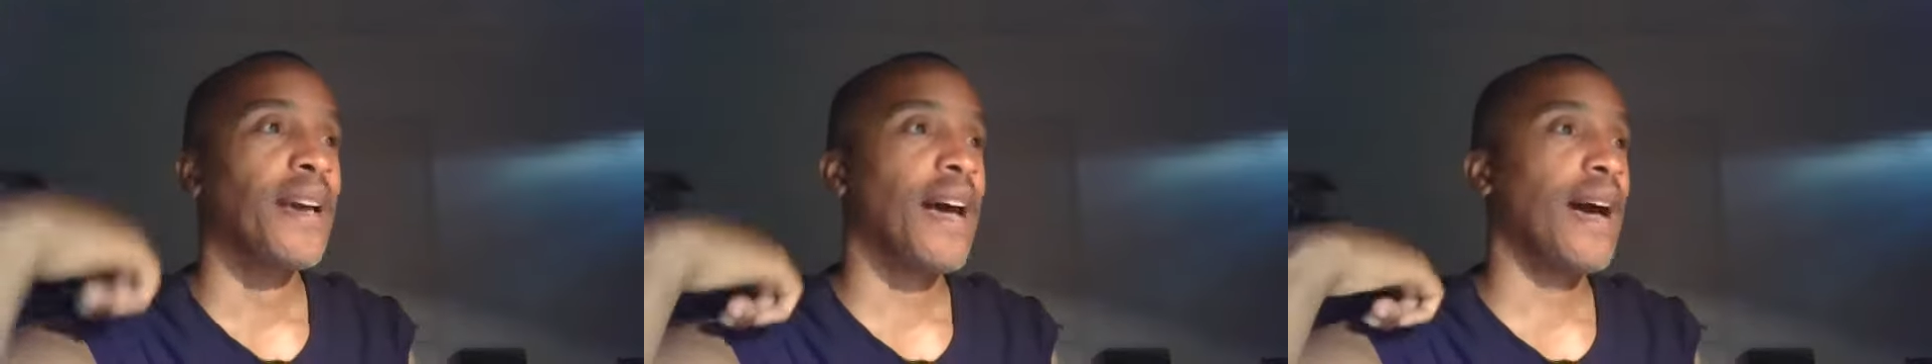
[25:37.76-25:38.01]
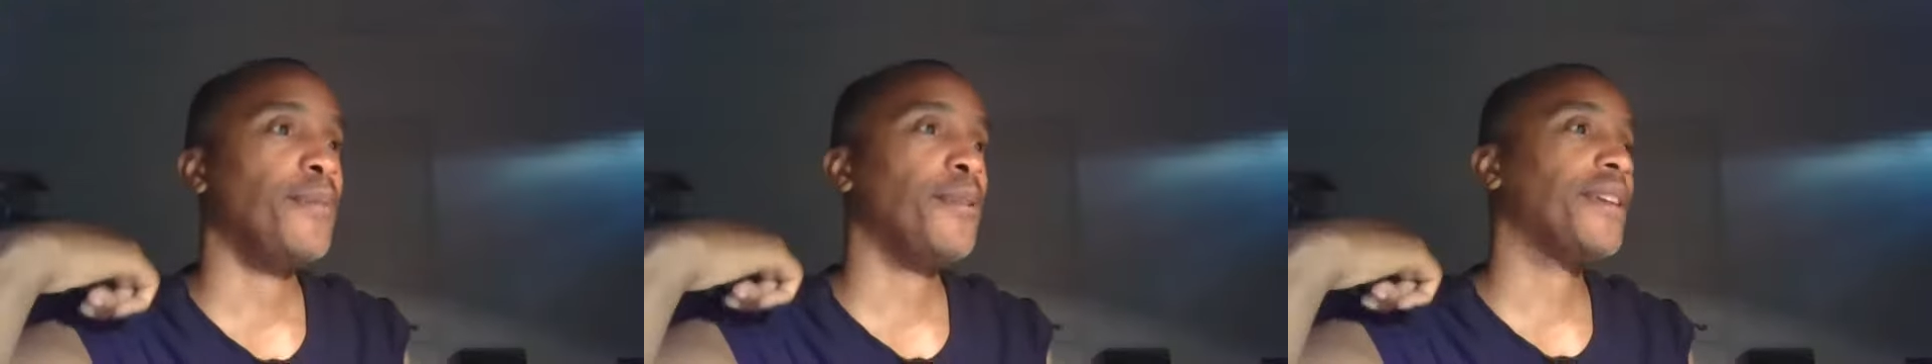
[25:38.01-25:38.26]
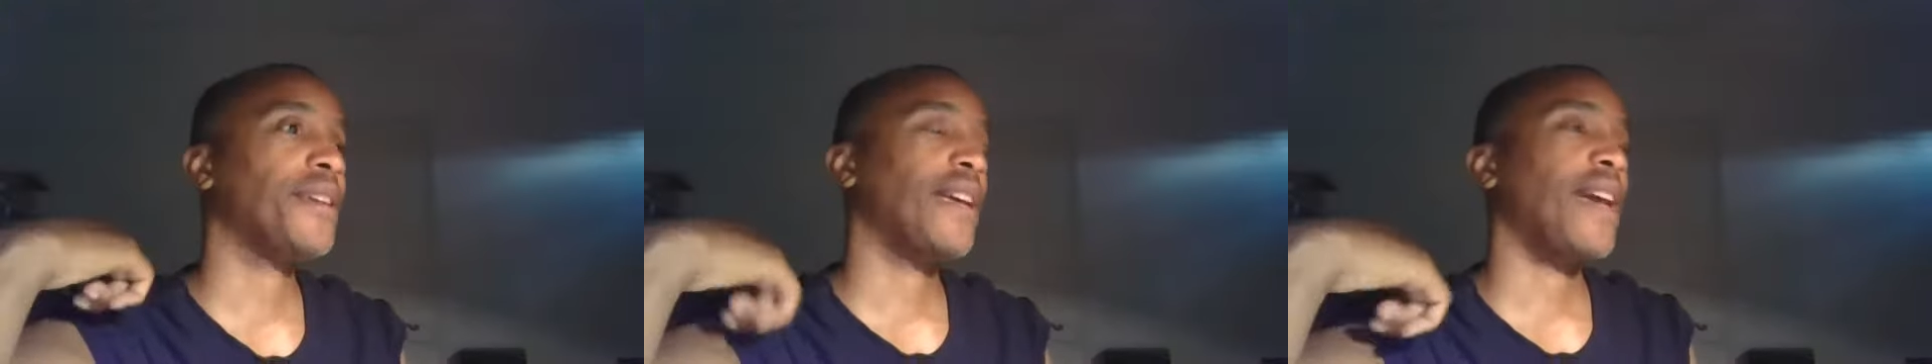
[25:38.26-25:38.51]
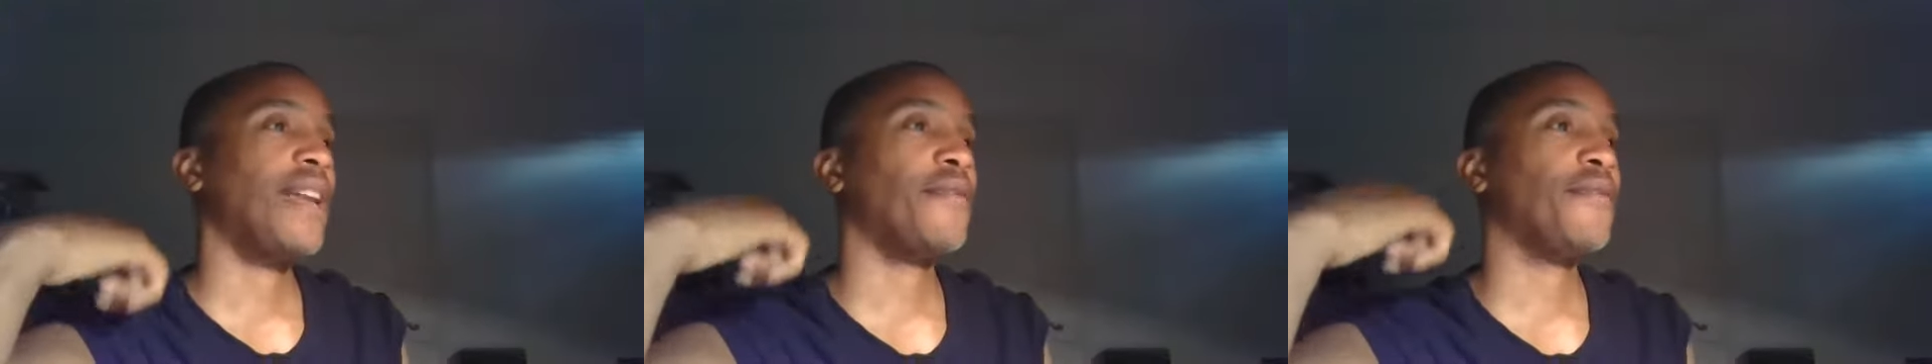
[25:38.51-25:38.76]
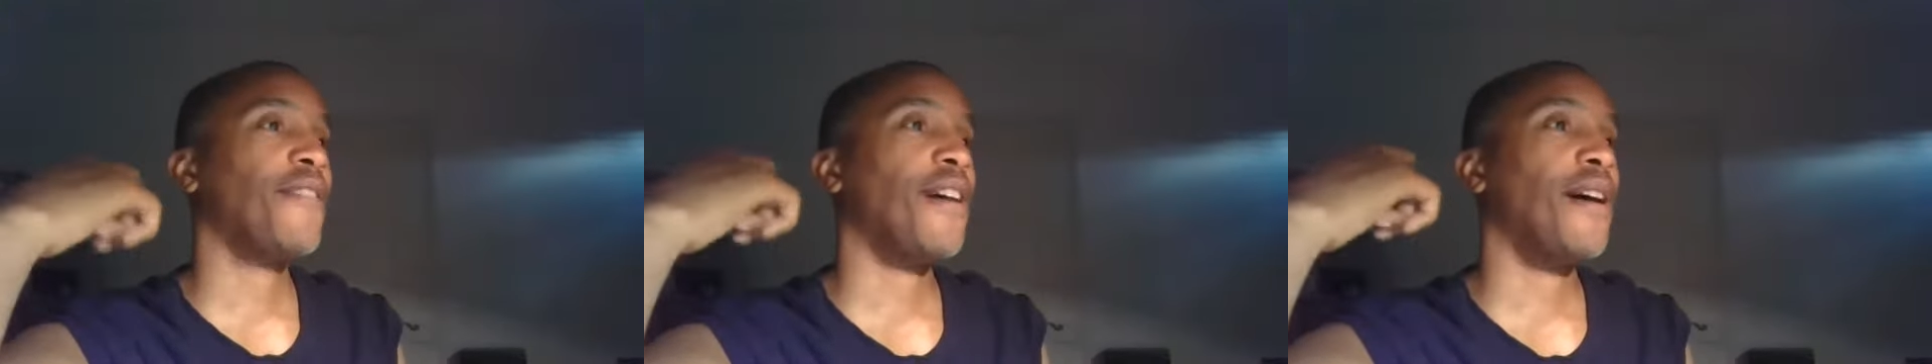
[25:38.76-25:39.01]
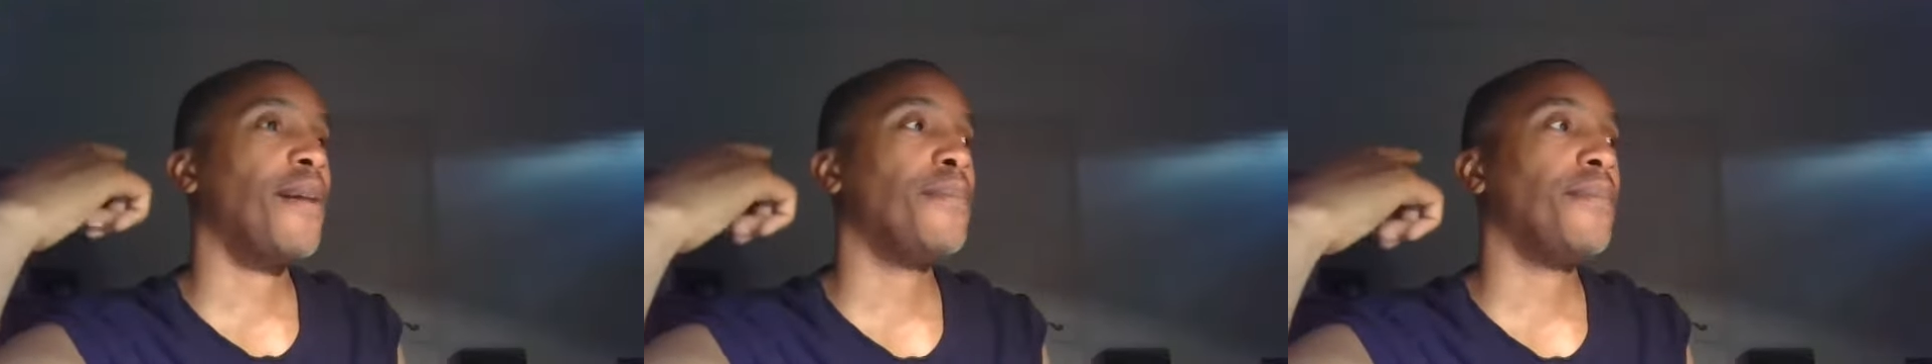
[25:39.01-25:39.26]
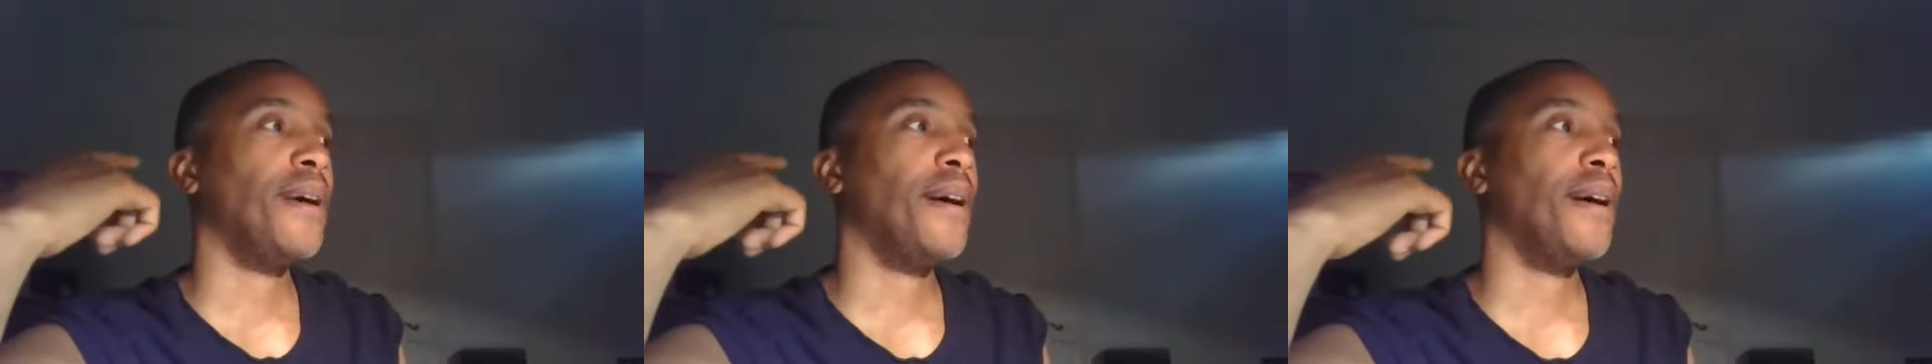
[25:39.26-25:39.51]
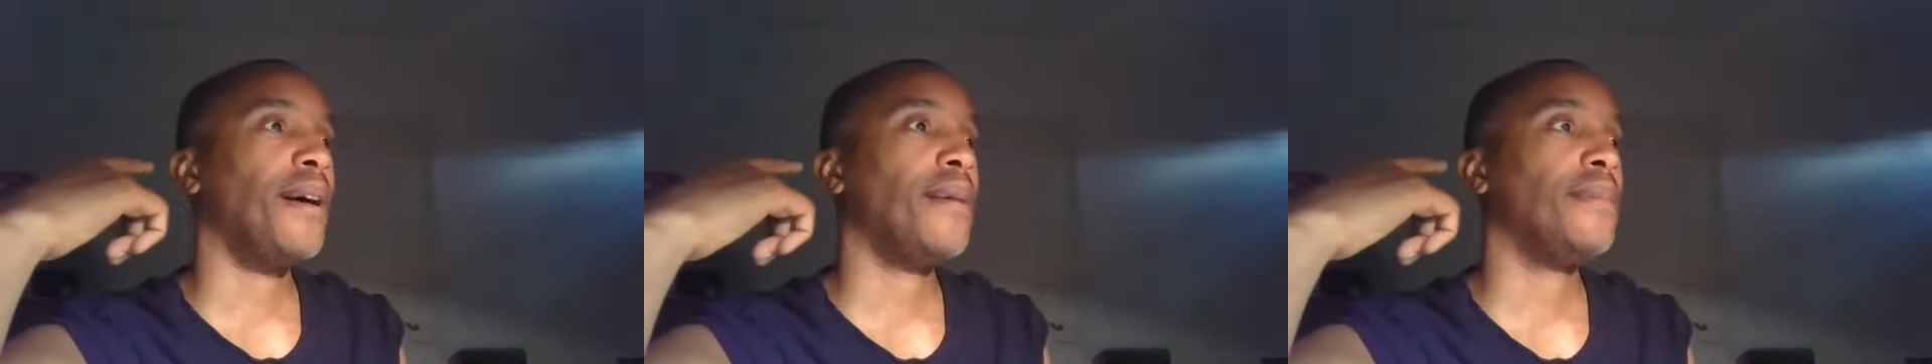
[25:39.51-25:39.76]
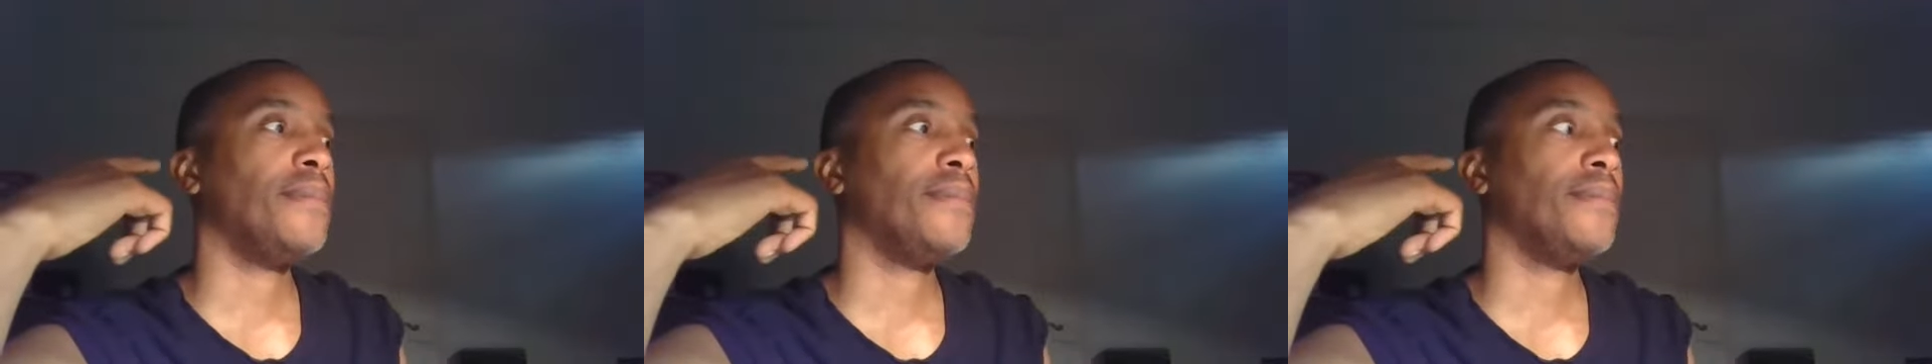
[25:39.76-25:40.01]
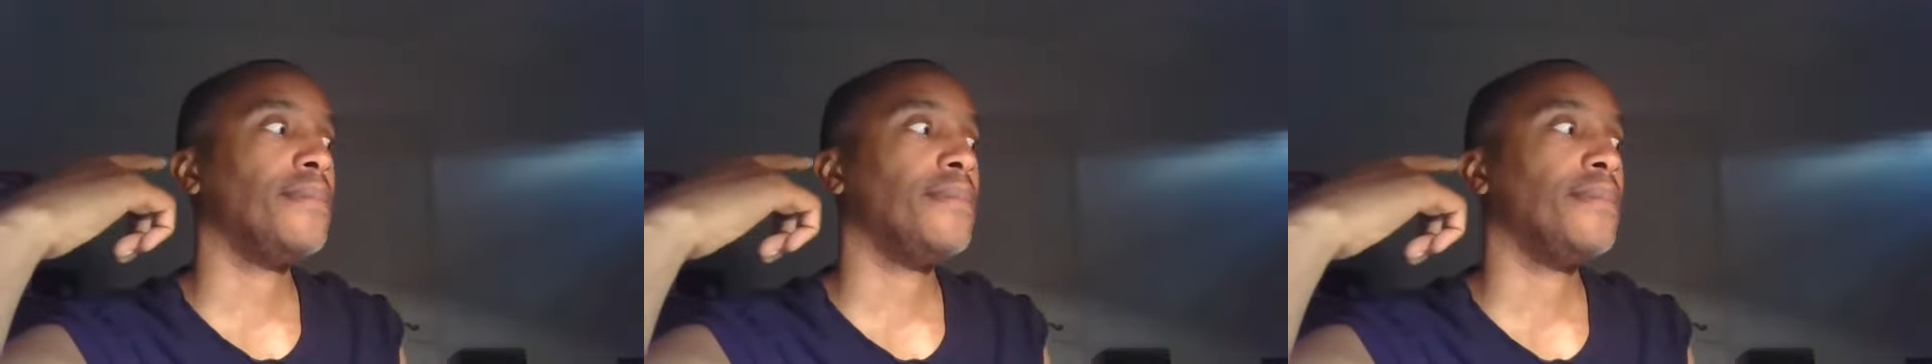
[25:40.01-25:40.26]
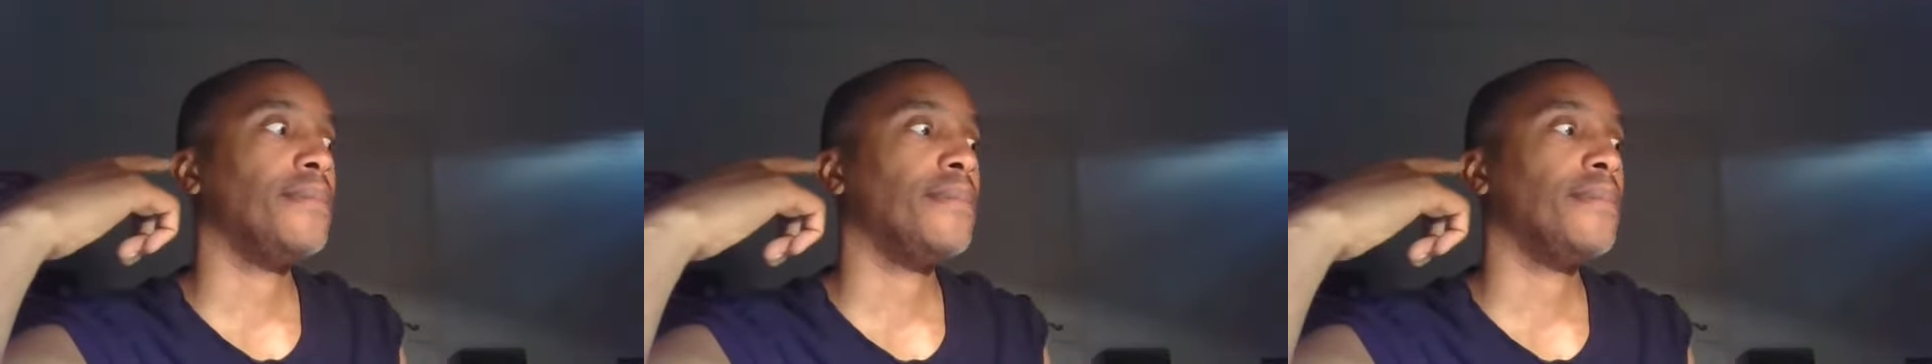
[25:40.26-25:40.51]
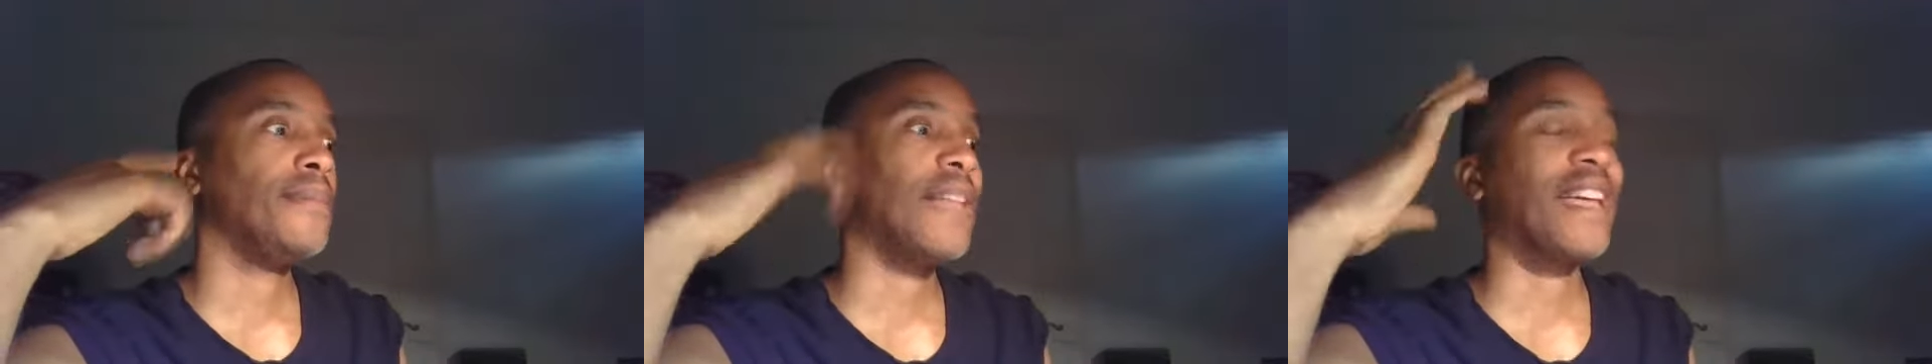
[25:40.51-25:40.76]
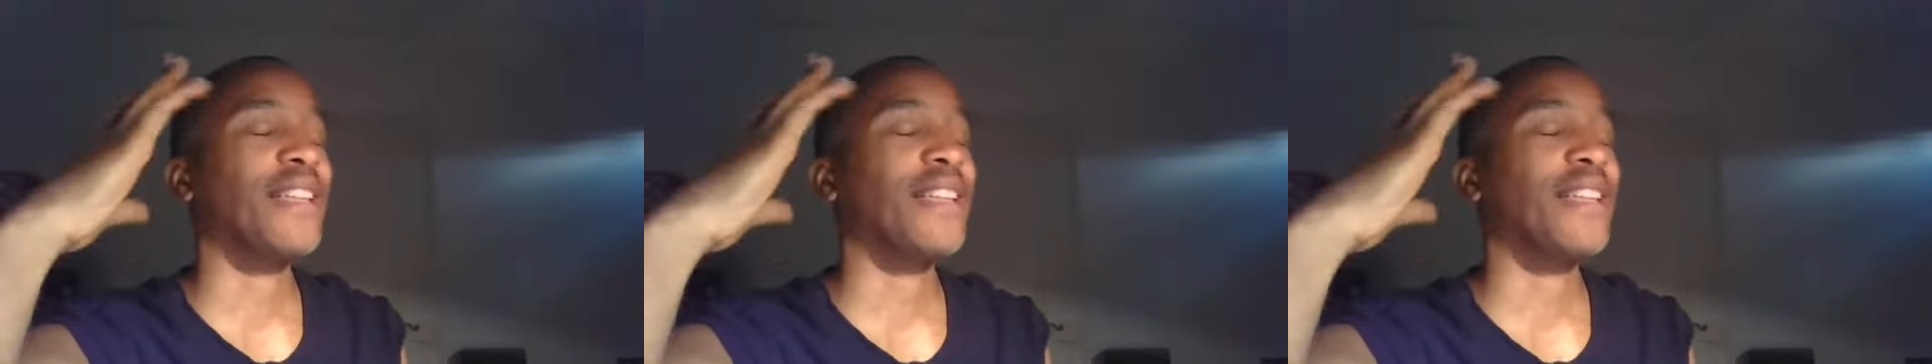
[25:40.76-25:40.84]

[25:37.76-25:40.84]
I'm looking at it from, like